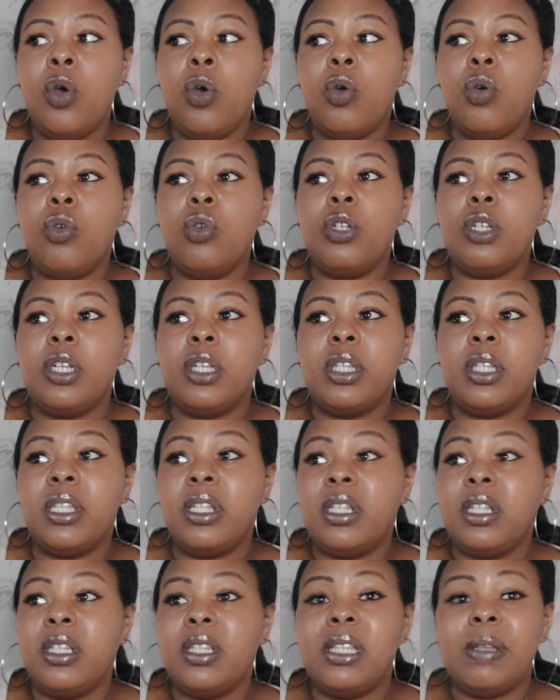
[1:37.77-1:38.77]
or just
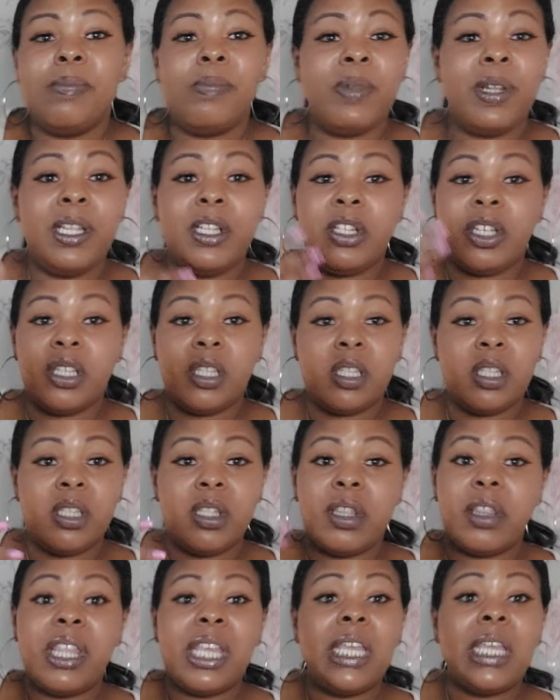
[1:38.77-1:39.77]
simply just
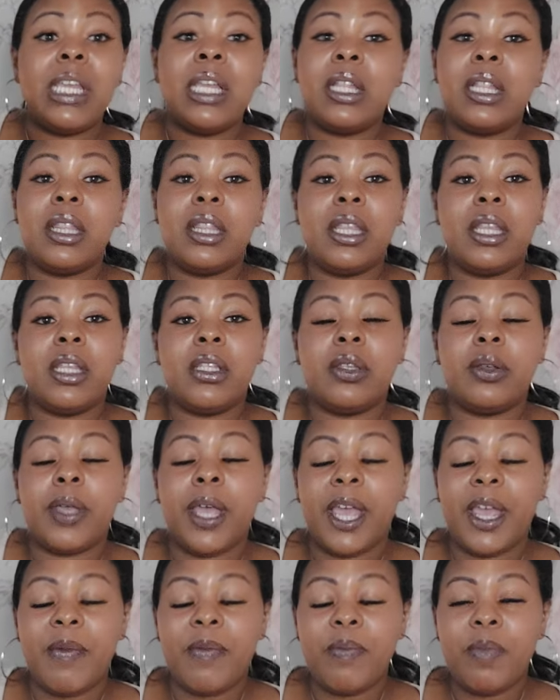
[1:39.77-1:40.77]
thinking things,
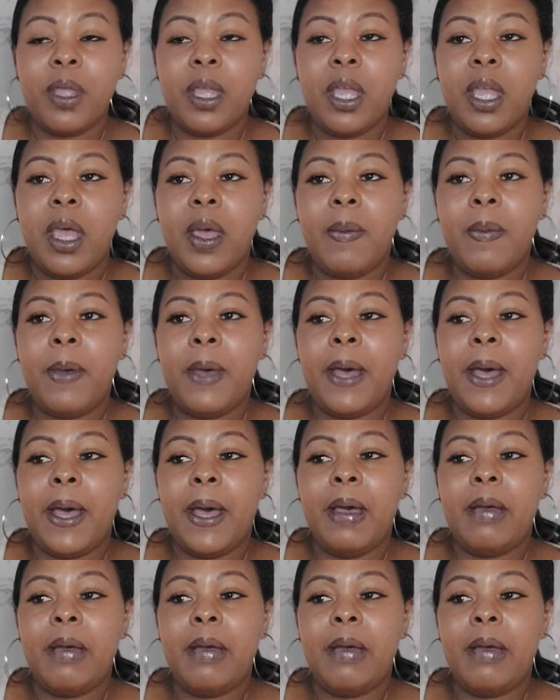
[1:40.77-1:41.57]
okay? But